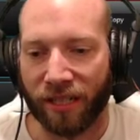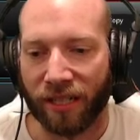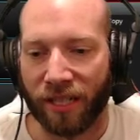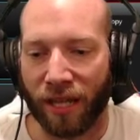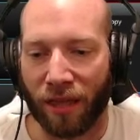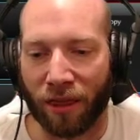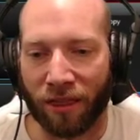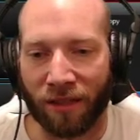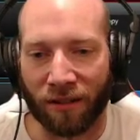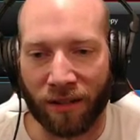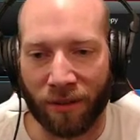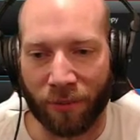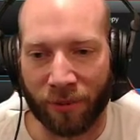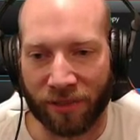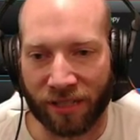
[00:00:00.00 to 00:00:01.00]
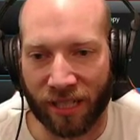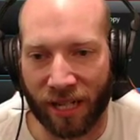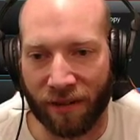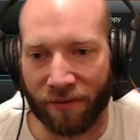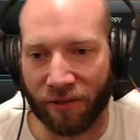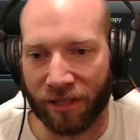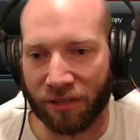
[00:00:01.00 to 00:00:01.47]
Hit
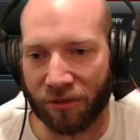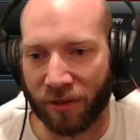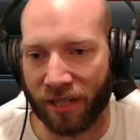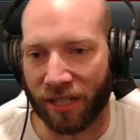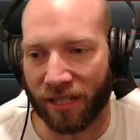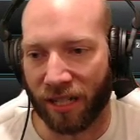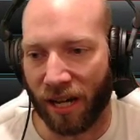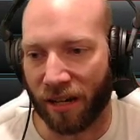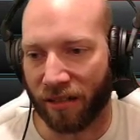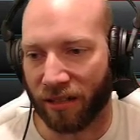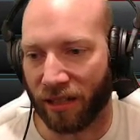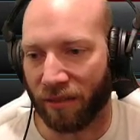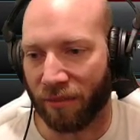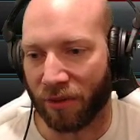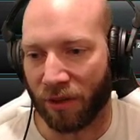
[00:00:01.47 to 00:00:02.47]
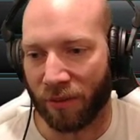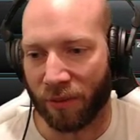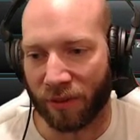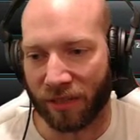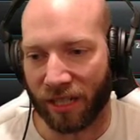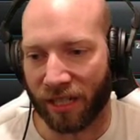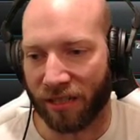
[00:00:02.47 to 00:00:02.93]
30% for each one, entire clip,
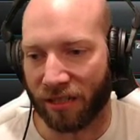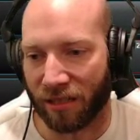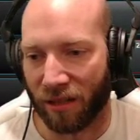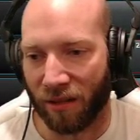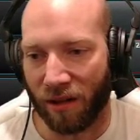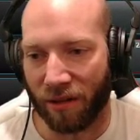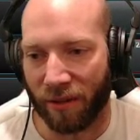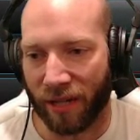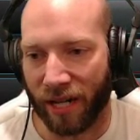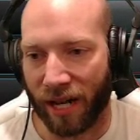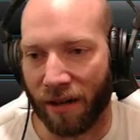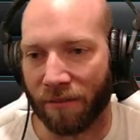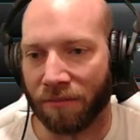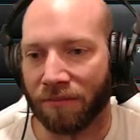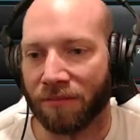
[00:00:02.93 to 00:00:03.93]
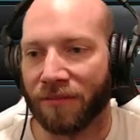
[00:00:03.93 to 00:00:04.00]
30%, just go all the way down.